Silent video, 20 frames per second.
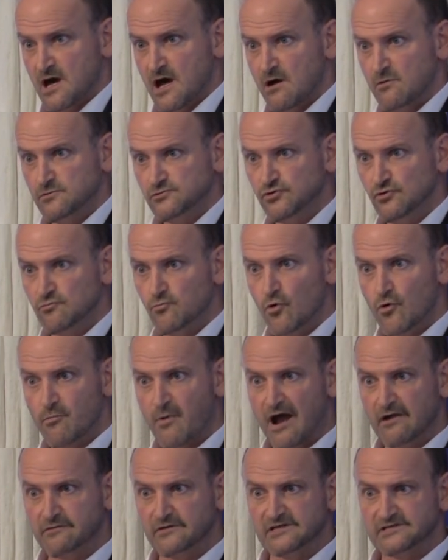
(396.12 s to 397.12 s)
I will talk more
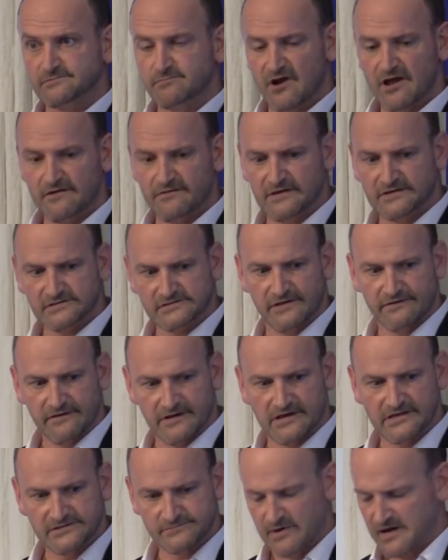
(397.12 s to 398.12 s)
about this, but I think
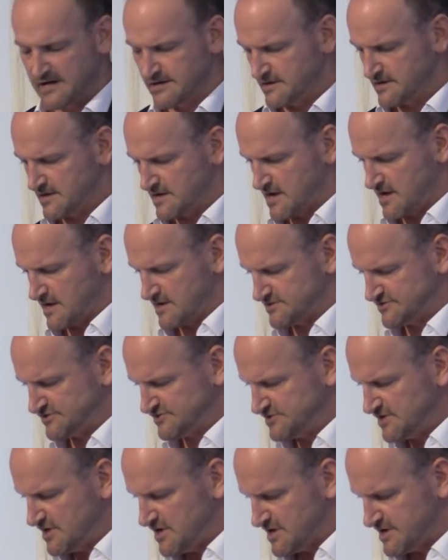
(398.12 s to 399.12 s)
something has been
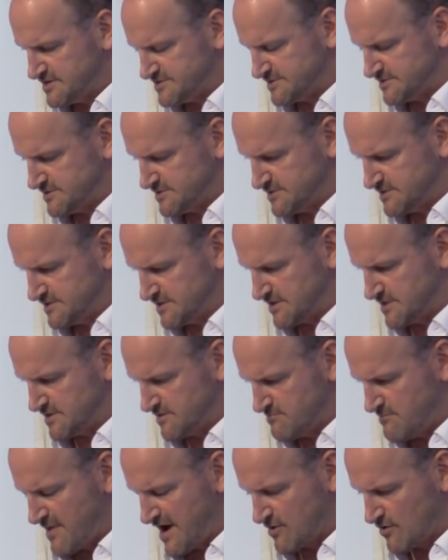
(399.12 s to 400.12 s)
stirred
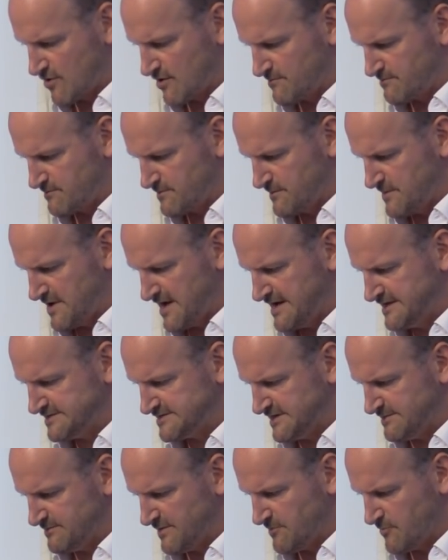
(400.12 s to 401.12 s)
that may not
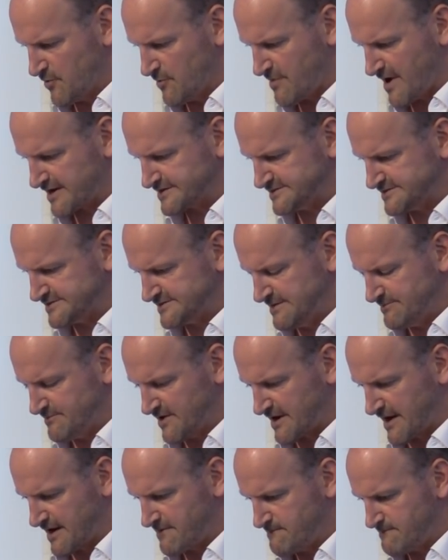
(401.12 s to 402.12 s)
easily be put back to sleep
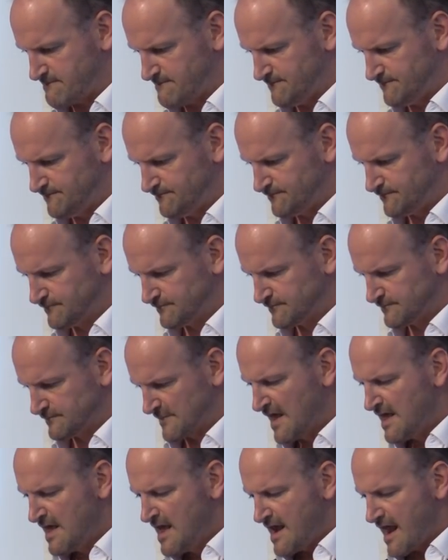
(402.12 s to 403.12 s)
again.
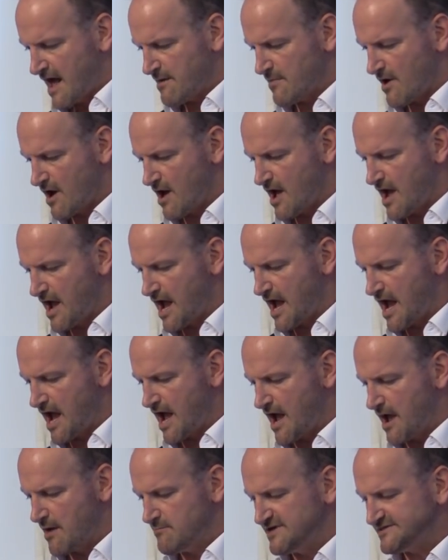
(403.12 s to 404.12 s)
Now,
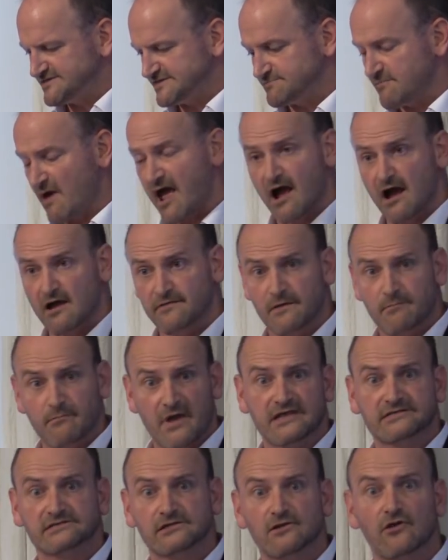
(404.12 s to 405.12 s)
Mrs. May, I think,
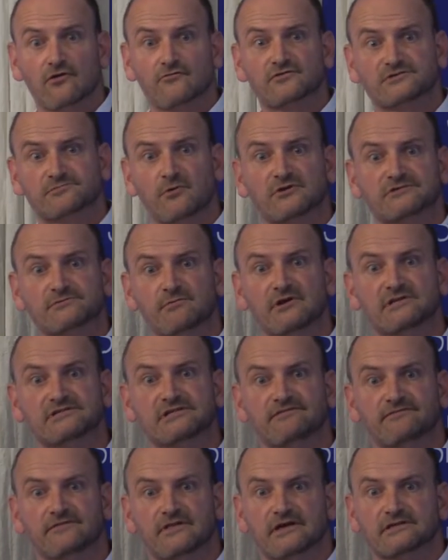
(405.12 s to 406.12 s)
bears a lot of
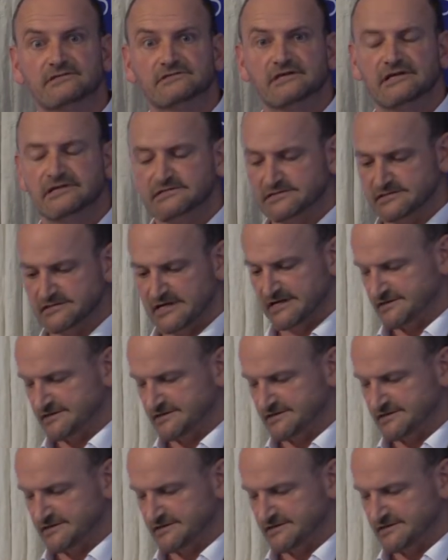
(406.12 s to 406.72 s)
responsibility for this.